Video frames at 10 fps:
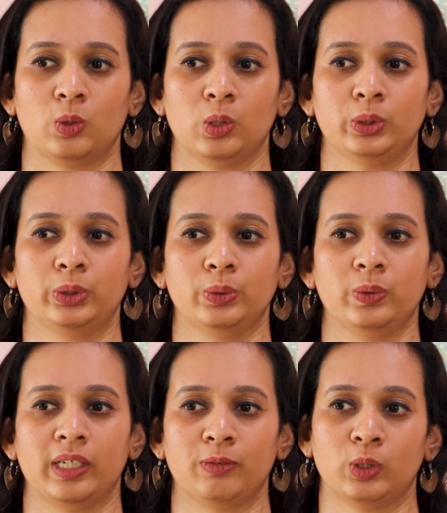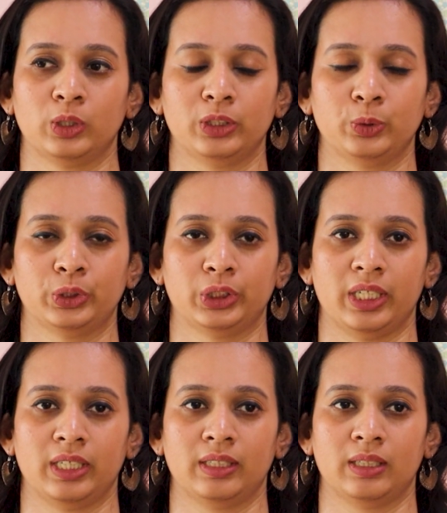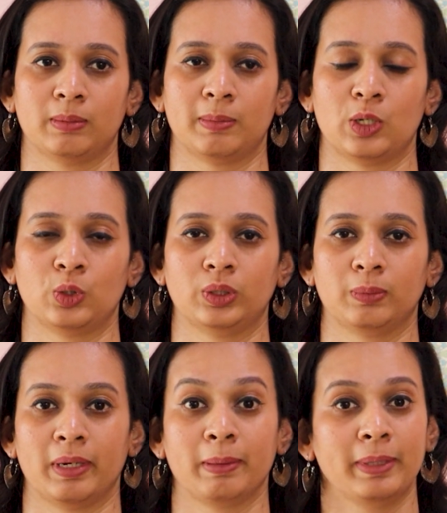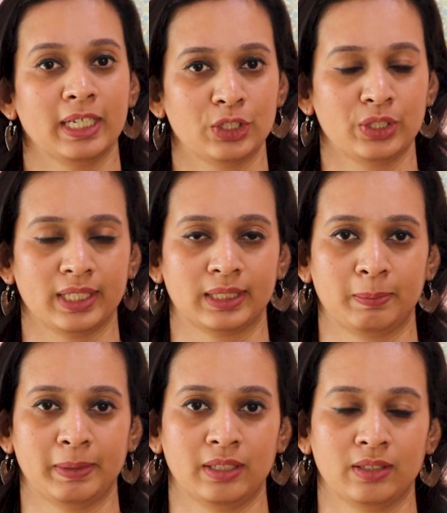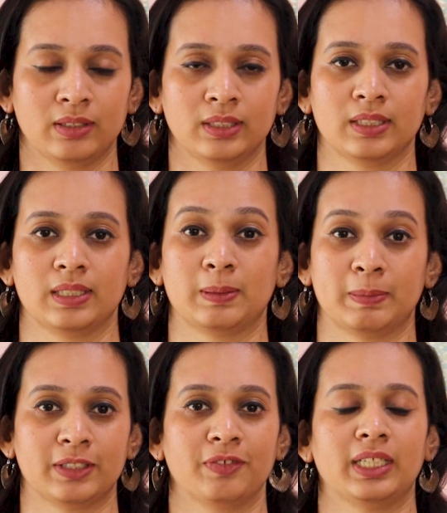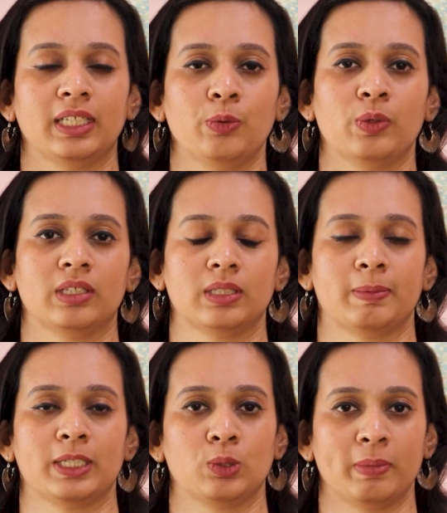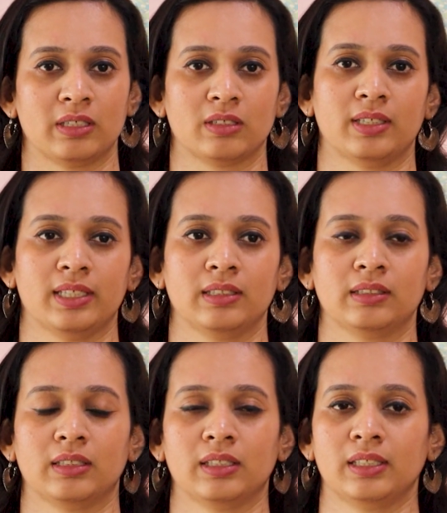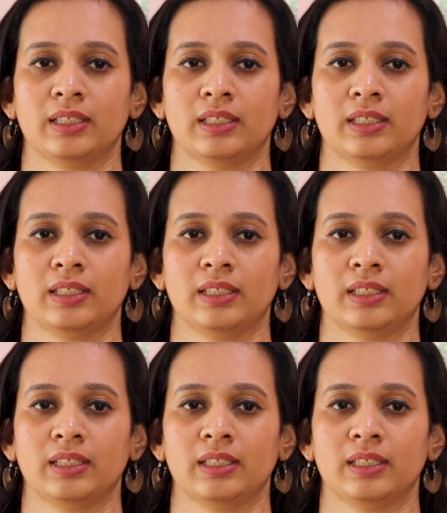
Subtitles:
Also, I wanted to share about my PhD experience specifically with respect to mental health,